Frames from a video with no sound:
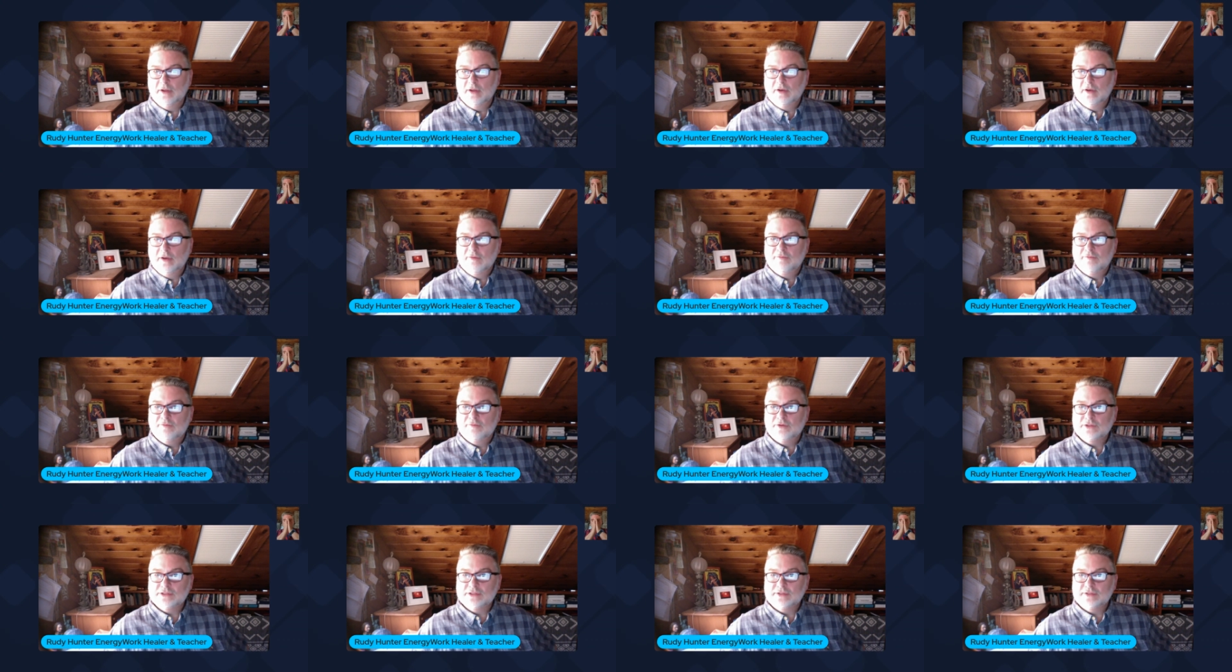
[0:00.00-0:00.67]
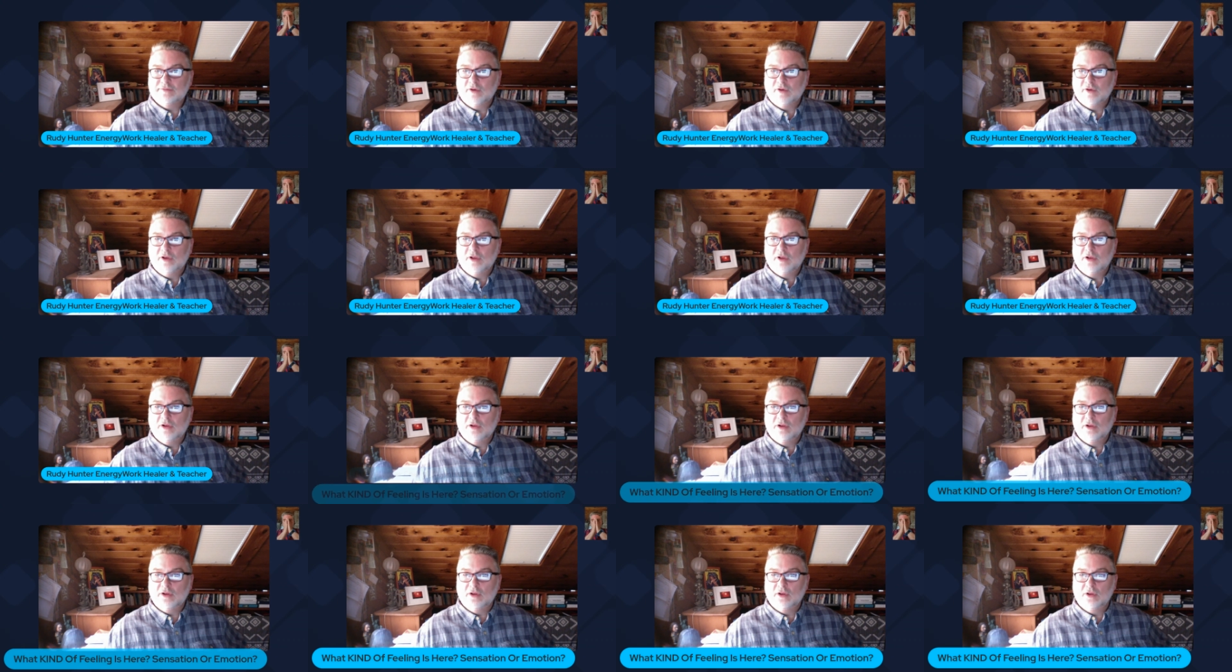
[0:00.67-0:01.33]
First of
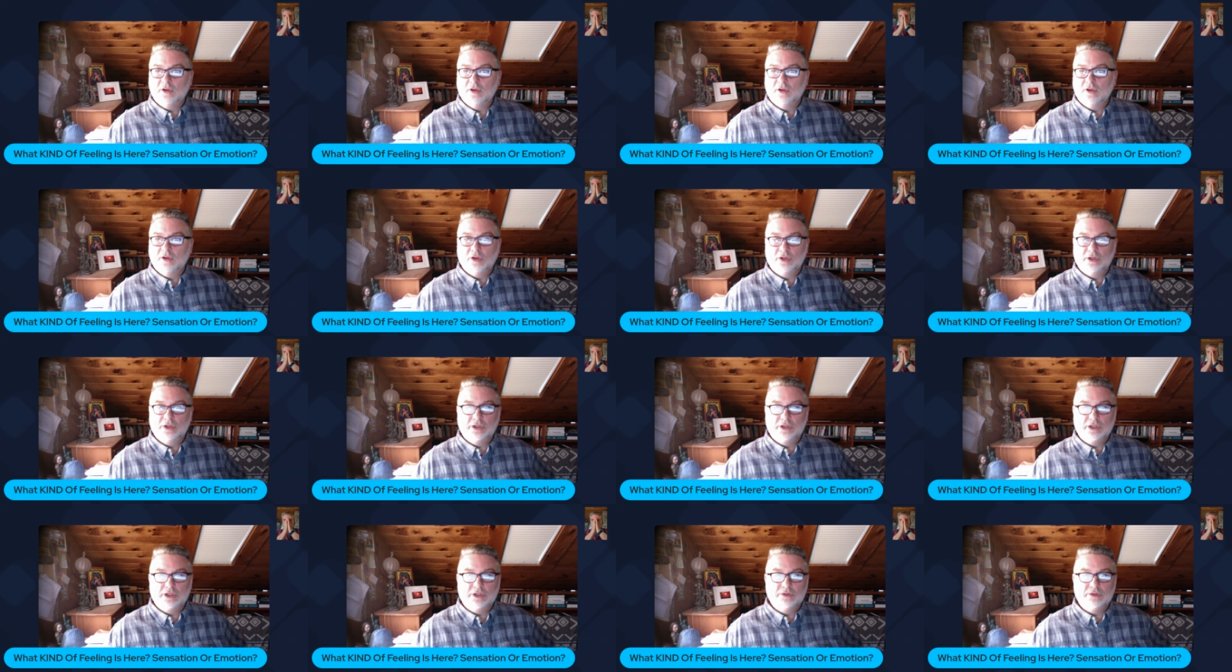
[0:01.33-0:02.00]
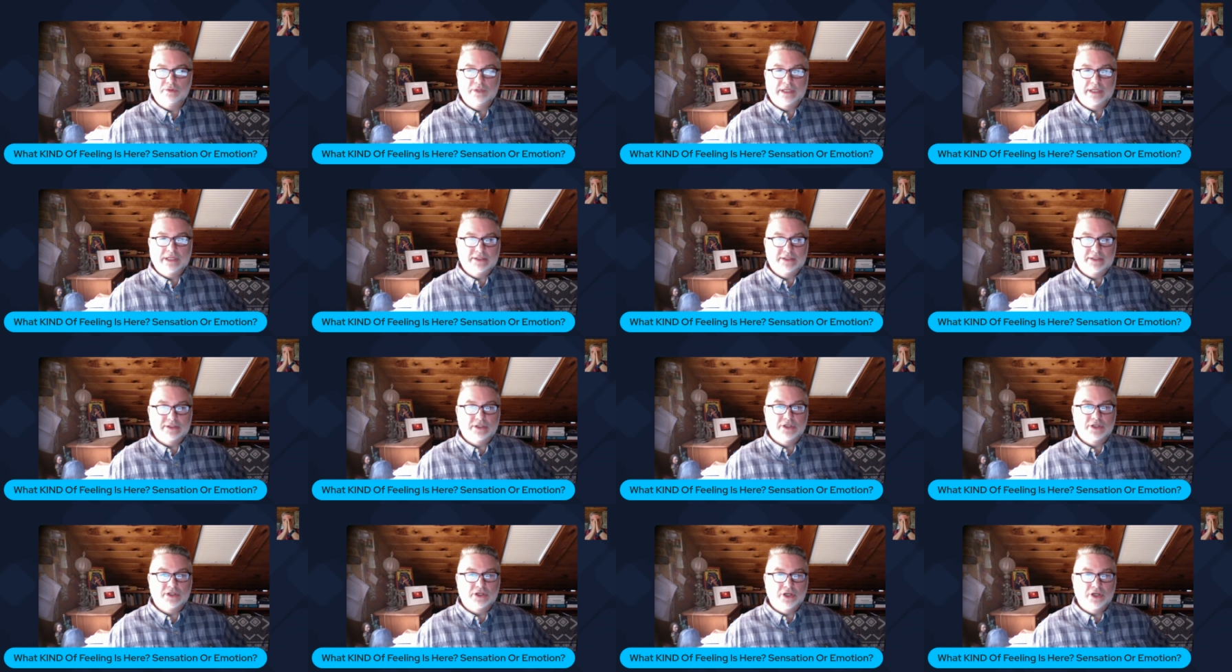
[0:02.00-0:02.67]
all, you need
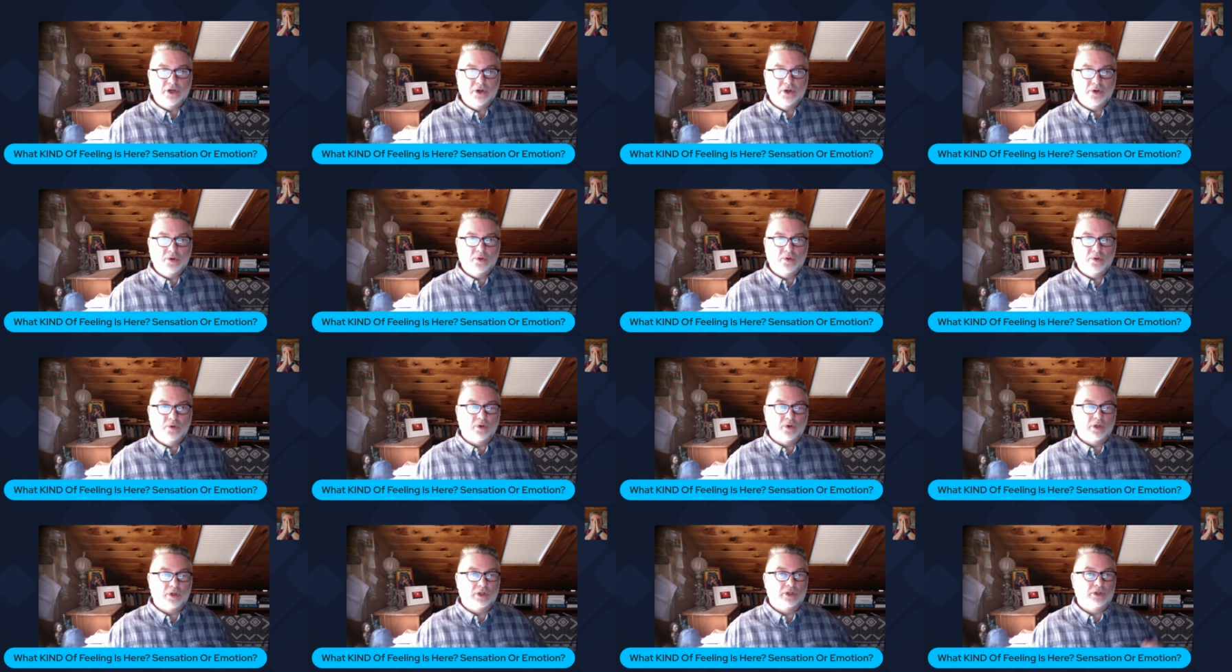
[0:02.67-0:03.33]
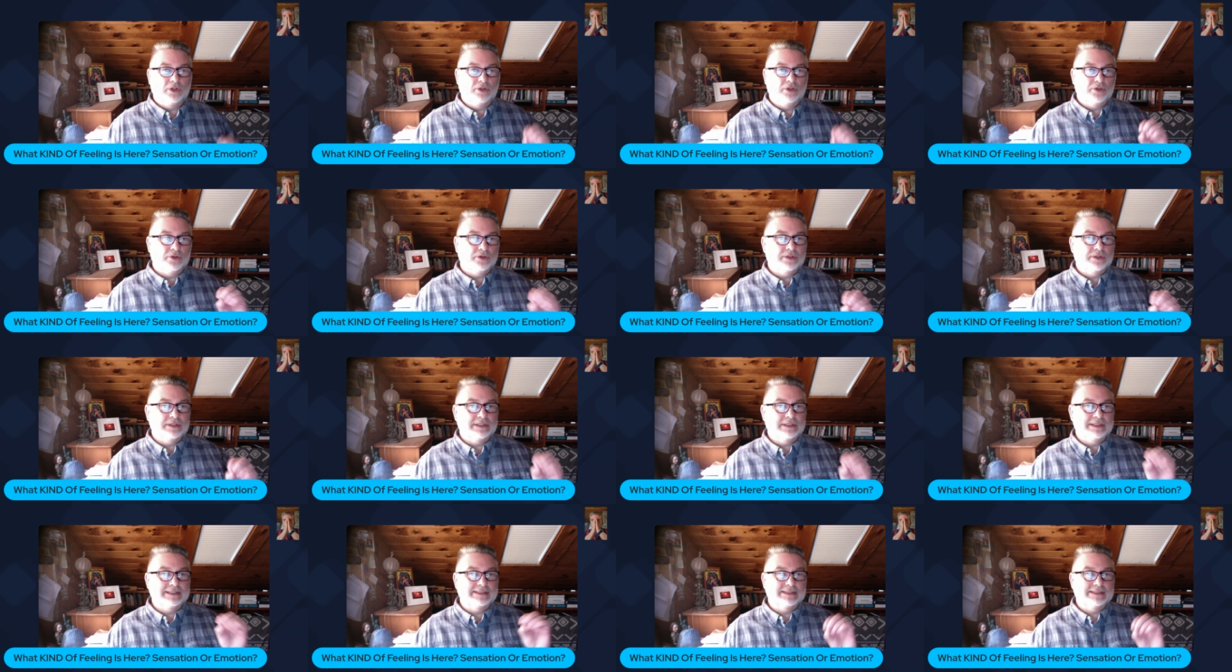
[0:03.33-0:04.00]
to know or learn
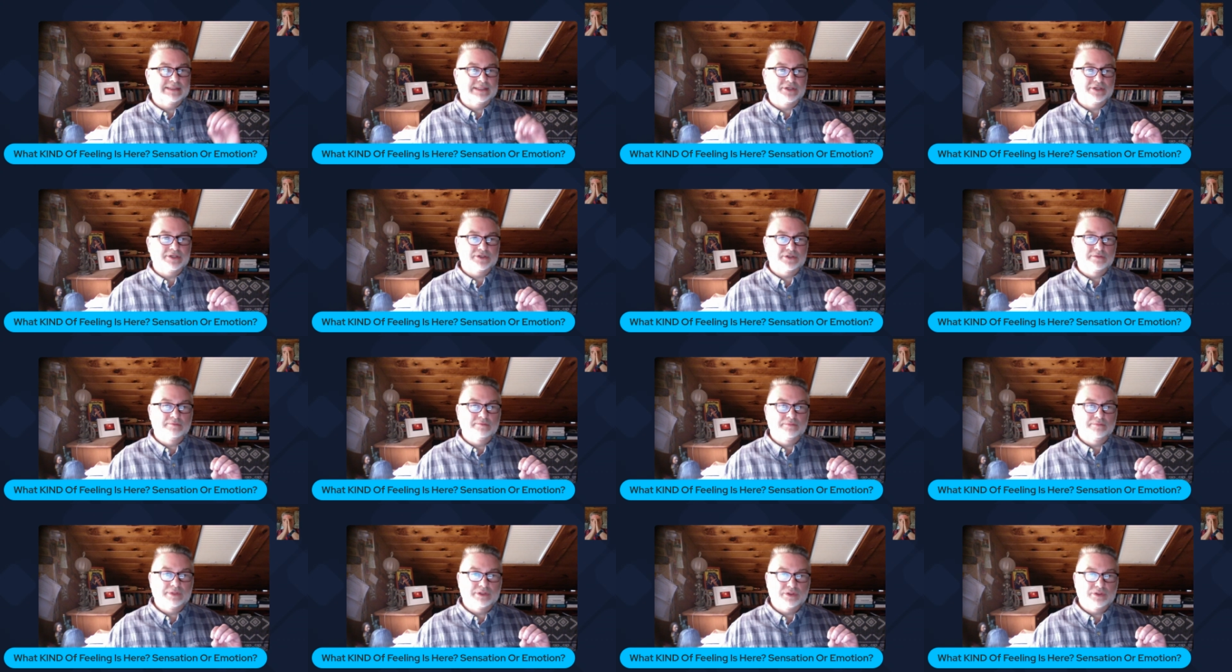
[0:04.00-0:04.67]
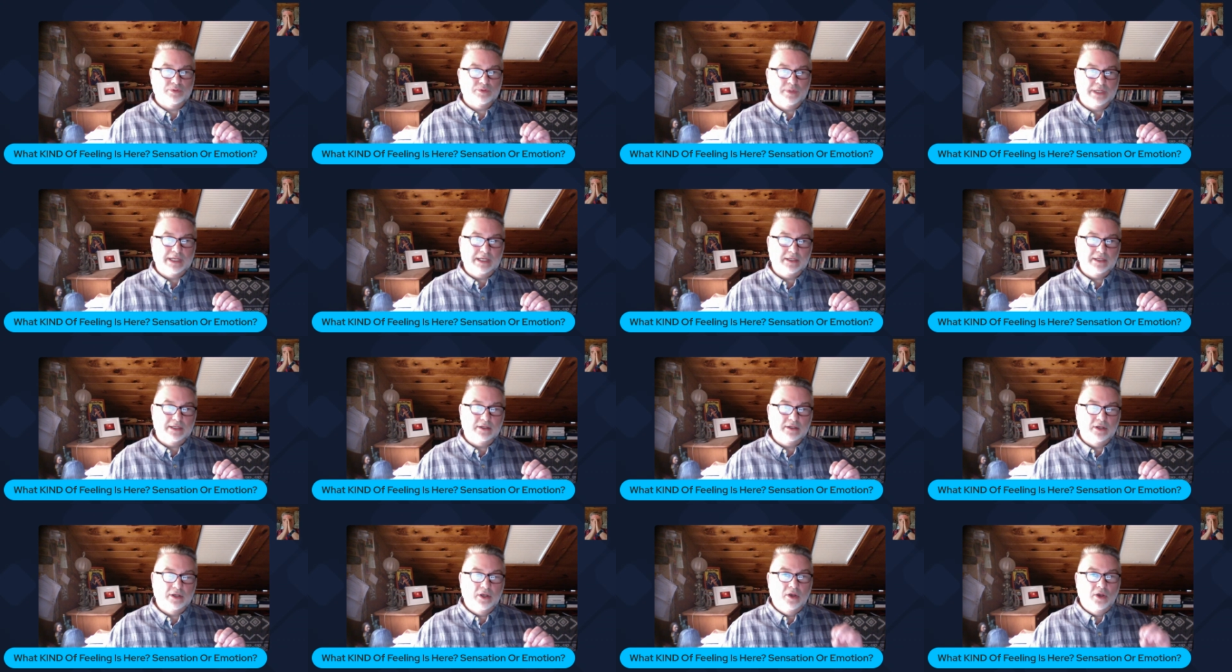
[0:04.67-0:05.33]
the distinction
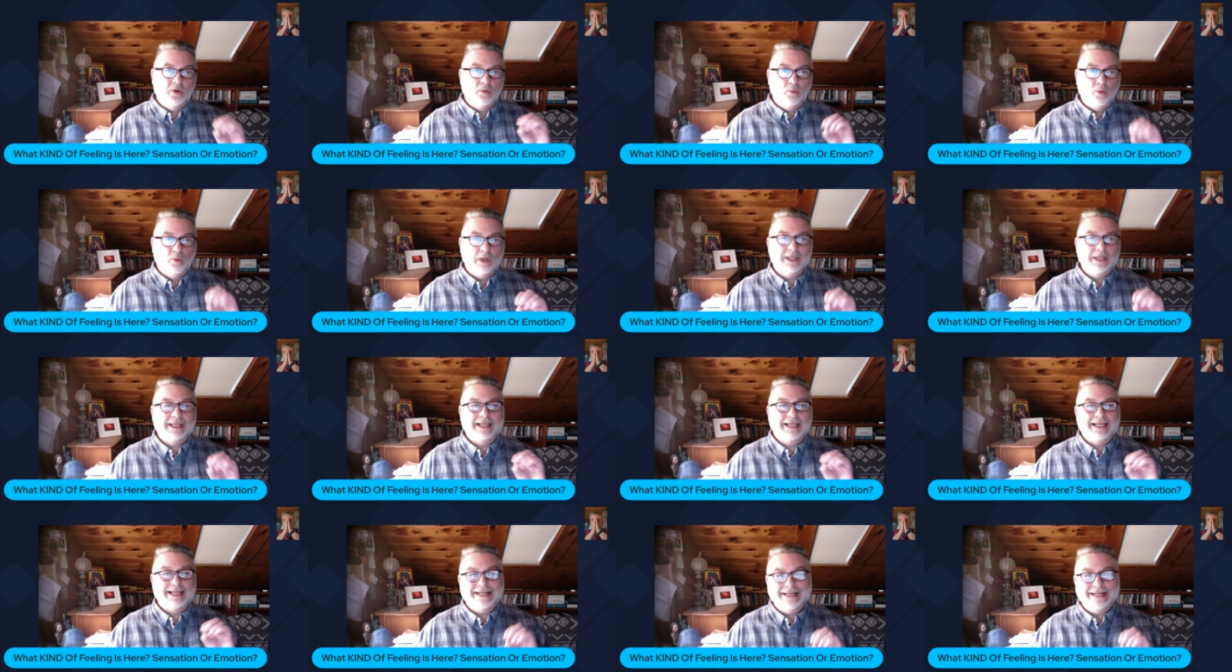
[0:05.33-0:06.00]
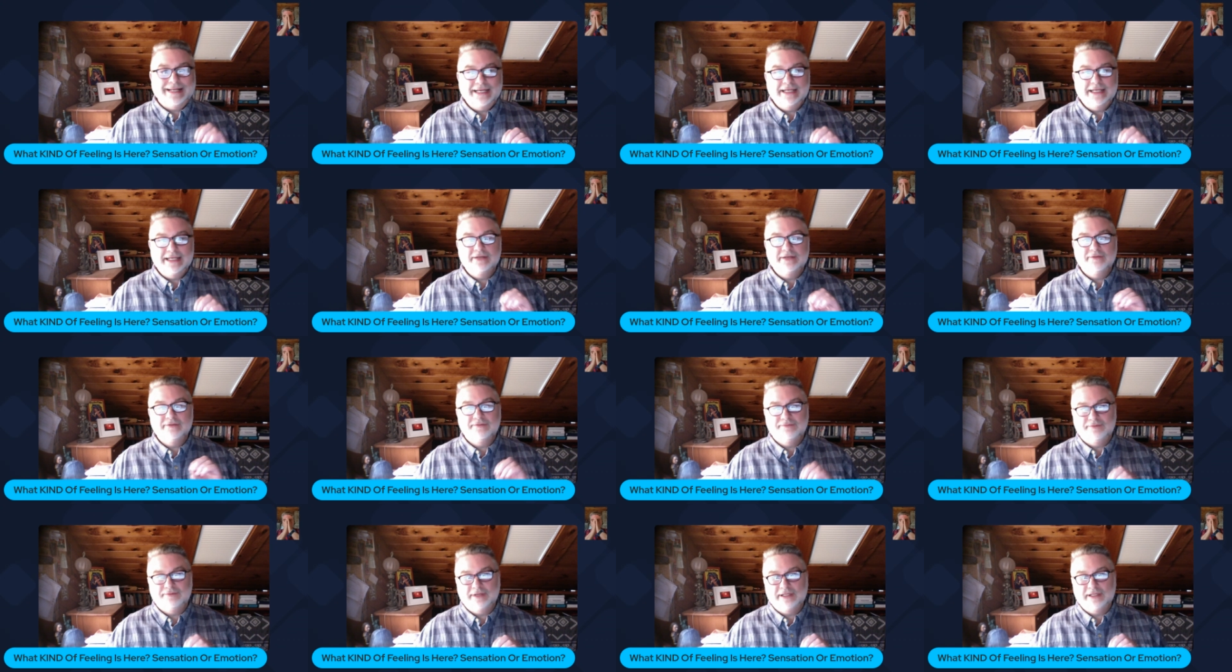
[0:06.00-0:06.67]
between what kind
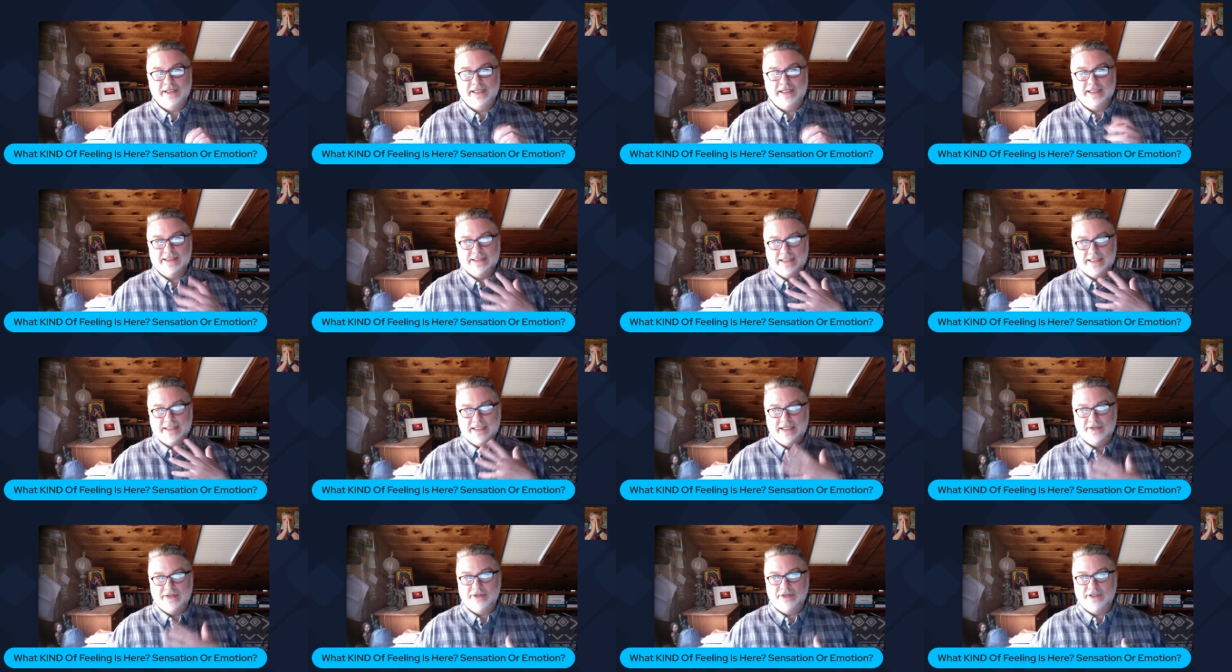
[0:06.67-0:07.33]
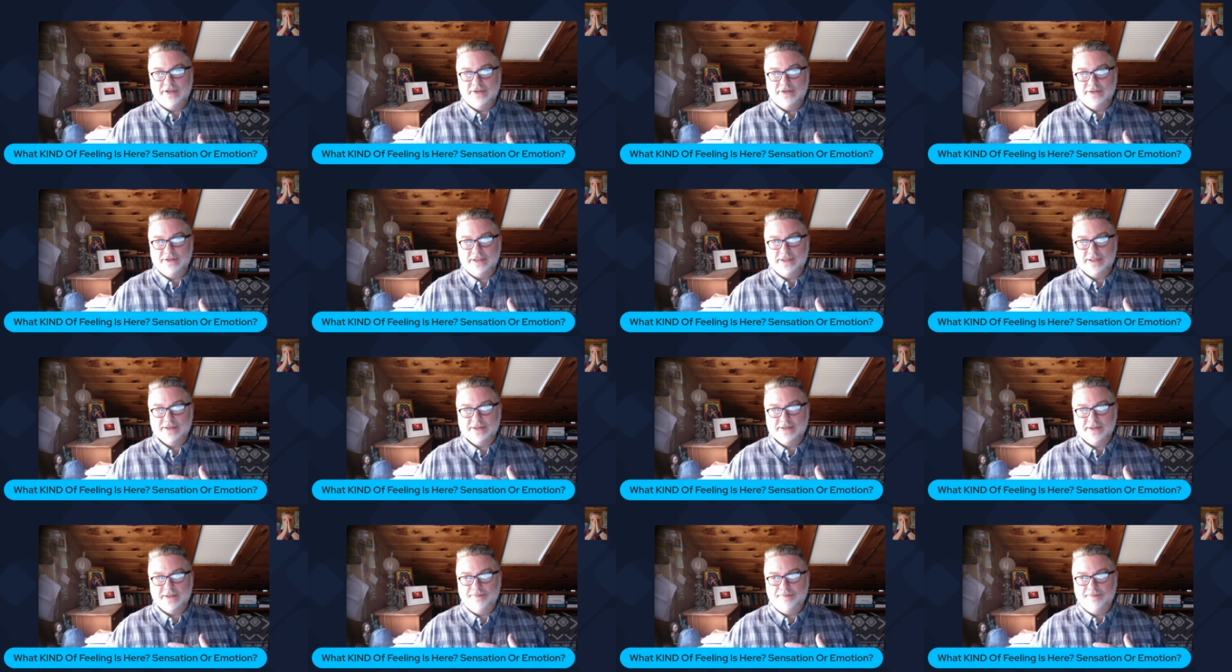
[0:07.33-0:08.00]
of feeling is here in your
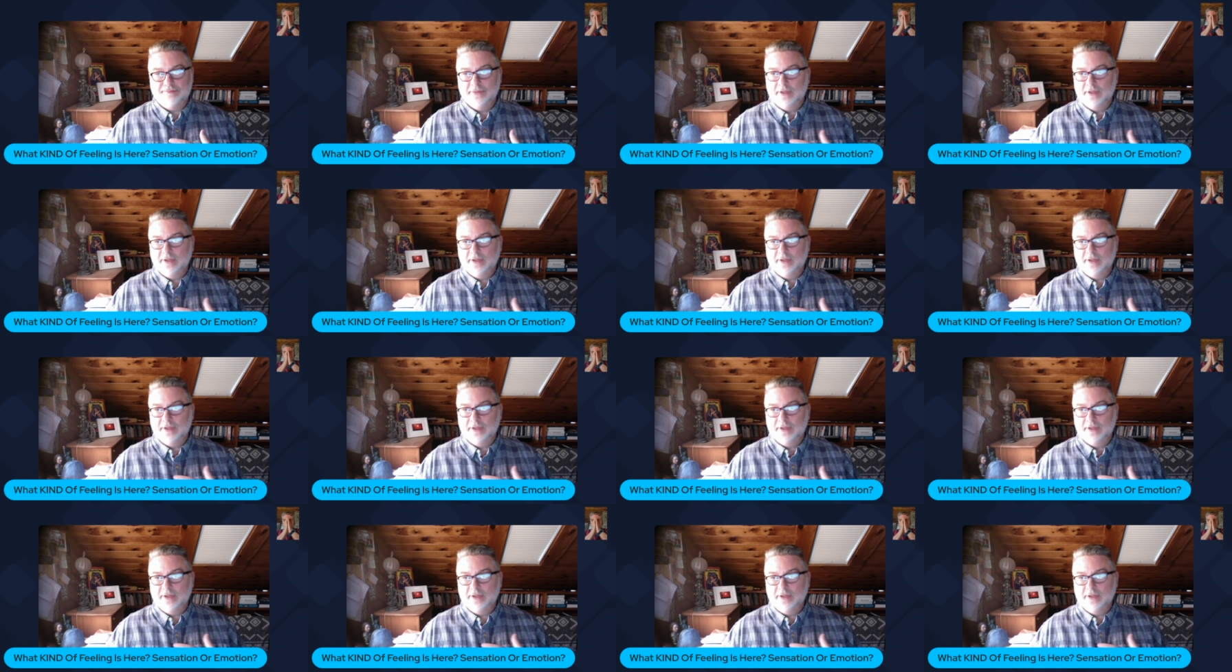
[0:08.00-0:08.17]
system.